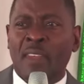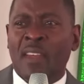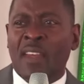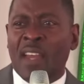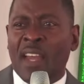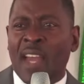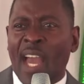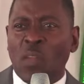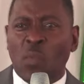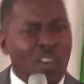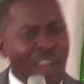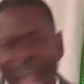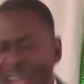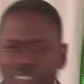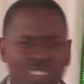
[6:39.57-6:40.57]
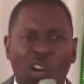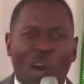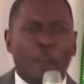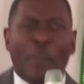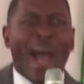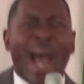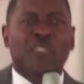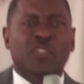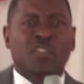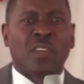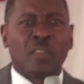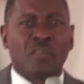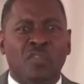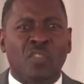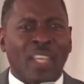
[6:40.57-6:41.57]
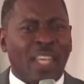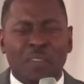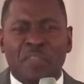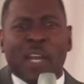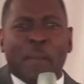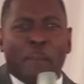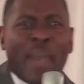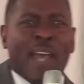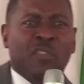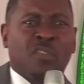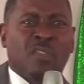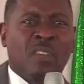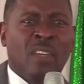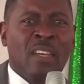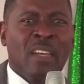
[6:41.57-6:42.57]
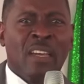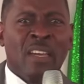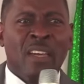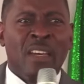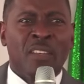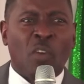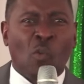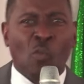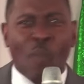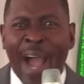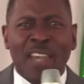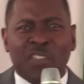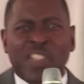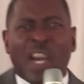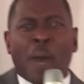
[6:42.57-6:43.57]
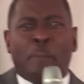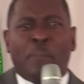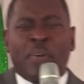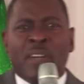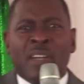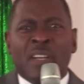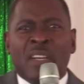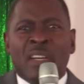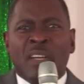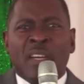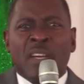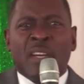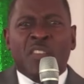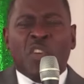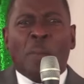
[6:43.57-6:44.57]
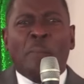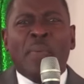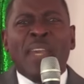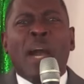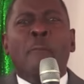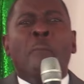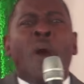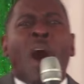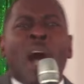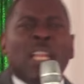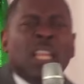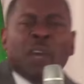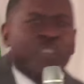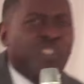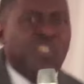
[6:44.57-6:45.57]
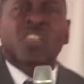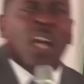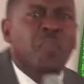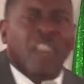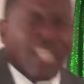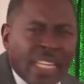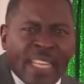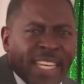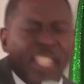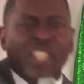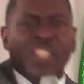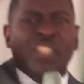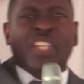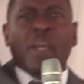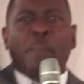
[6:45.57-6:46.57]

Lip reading: And we're asking our pastors to give their best, to rise up, to be a model of servant leadership